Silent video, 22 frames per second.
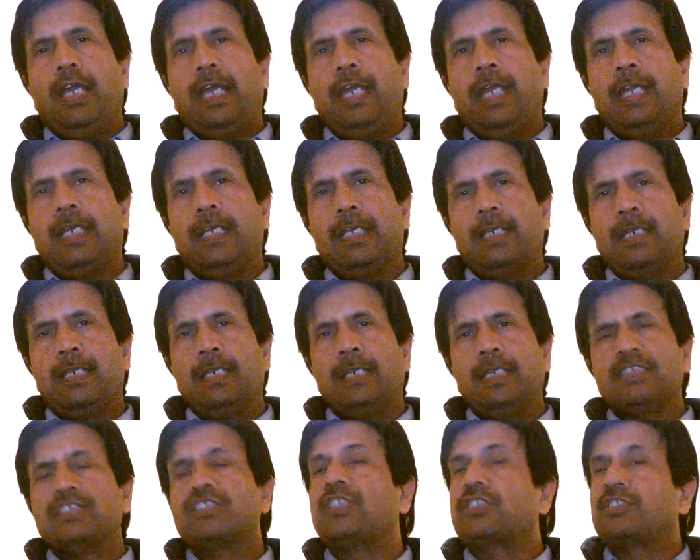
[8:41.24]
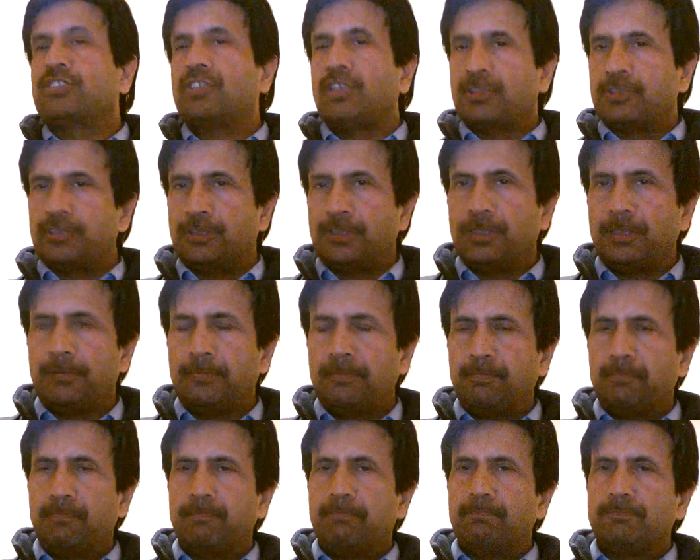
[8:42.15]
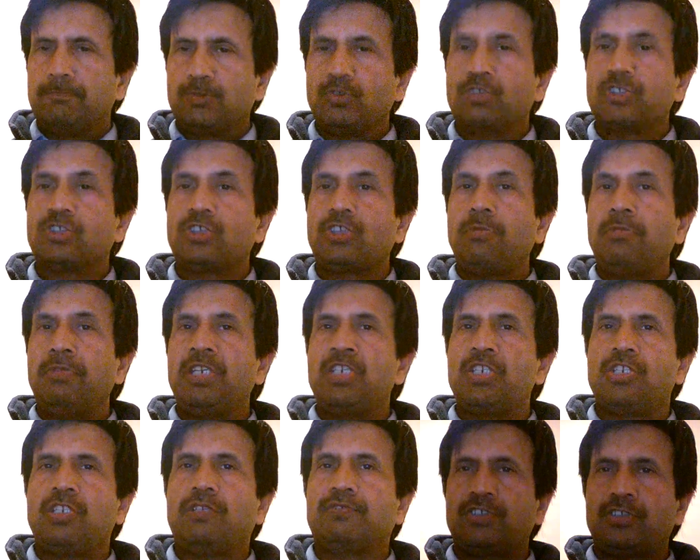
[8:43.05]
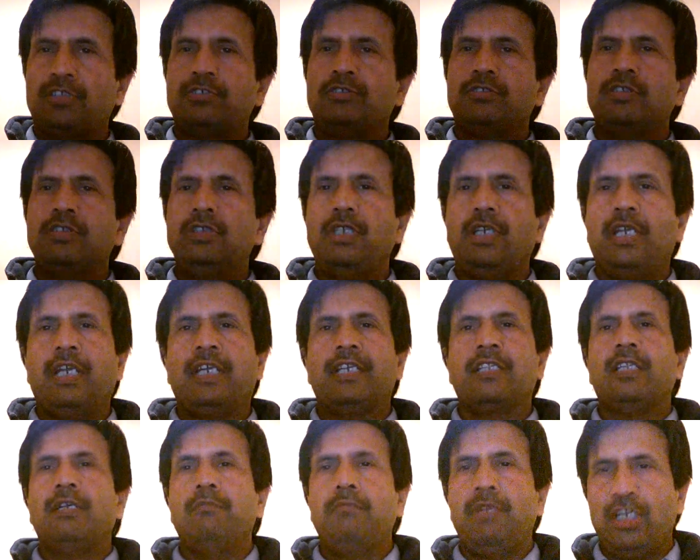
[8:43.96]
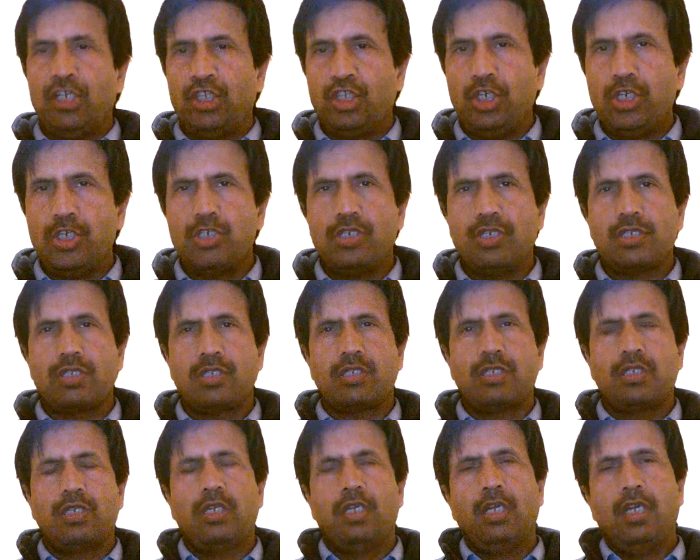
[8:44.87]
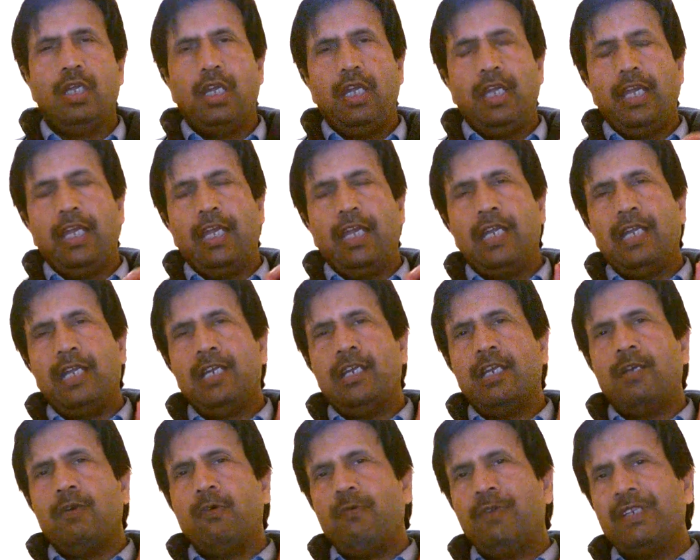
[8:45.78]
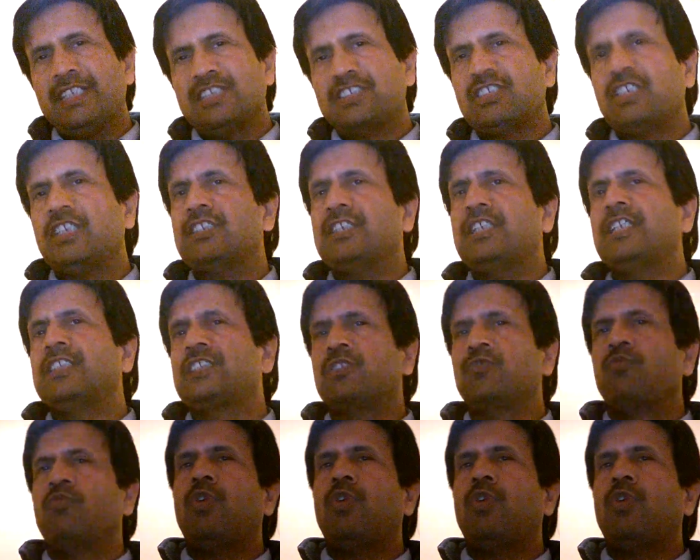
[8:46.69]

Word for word: and uh, the surgery. So it's combination of surgery and the medications. And uh, when the surgery is